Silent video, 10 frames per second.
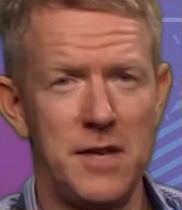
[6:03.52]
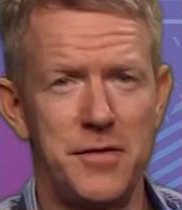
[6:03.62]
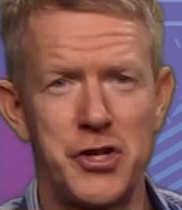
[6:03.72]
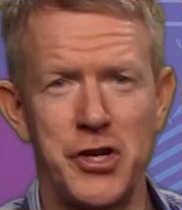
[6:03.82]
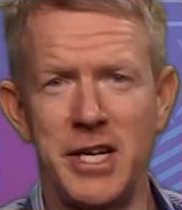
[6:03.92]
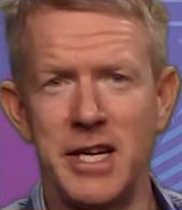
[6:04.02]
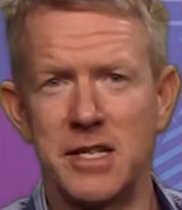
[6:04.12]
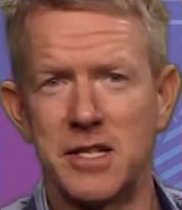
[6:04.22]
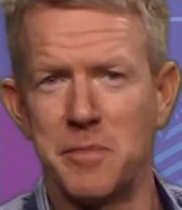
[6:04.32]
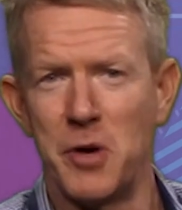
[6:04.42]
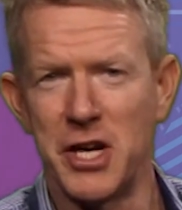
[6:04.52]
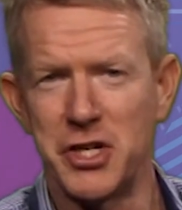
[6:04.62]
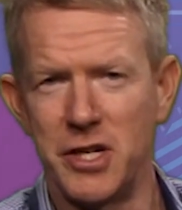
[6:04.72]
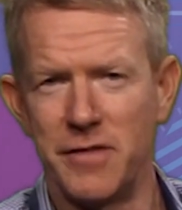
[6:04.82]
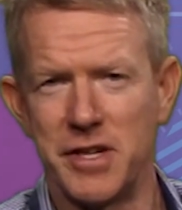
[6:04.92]
Thank you for tuning in to the
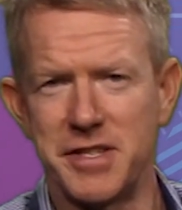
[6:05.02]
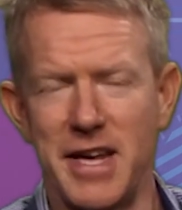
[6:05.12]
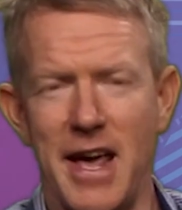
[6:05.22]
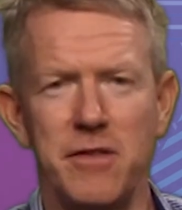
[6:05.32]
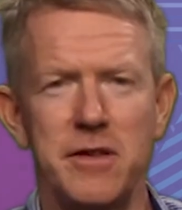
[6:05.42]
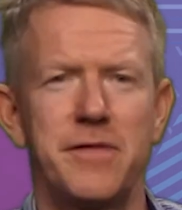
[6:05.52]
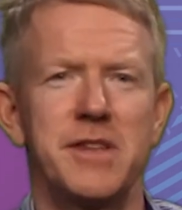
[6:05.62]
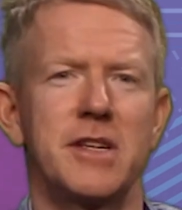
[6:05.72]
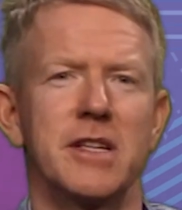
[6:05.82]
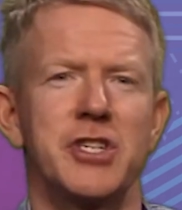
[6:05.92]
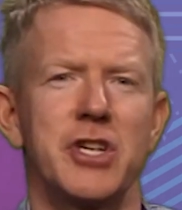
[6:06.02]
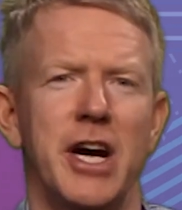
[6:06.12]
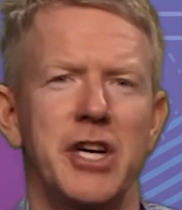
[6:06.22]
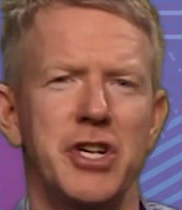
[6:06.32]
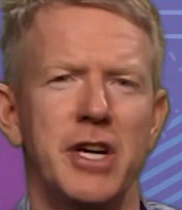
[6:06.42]
Monash University Health and Physical
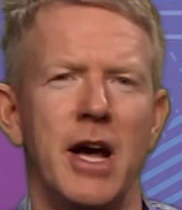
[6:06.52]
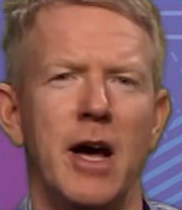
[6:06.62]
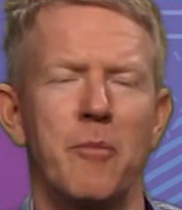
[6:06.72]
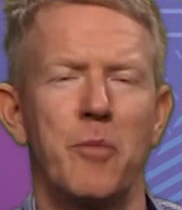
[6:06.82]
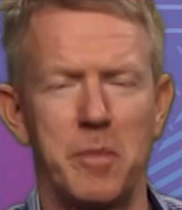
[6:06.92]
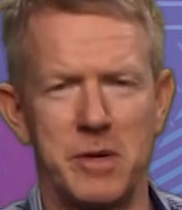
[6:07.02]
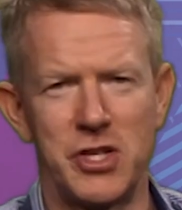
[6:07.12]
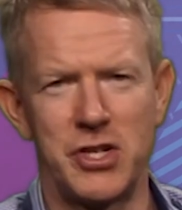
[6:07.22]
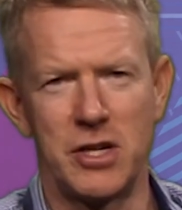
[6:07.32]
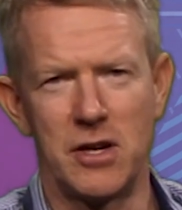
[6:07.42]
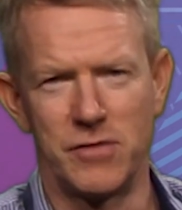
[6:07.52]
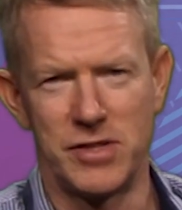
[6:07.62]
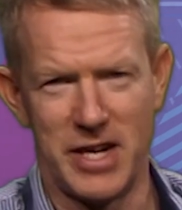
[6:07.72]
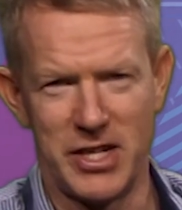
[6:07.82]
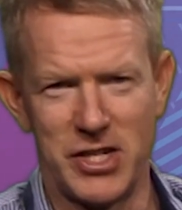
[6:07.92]
Education Proposition
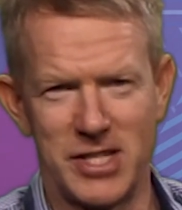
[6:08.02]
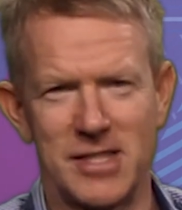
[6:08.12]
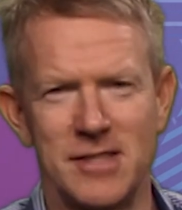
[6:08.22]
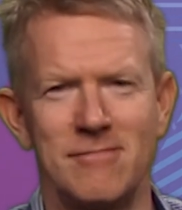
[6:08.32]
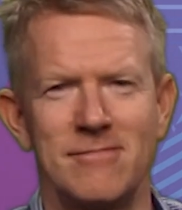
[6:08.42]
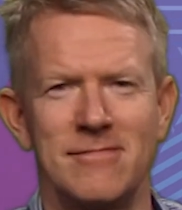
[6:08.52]
Conversations.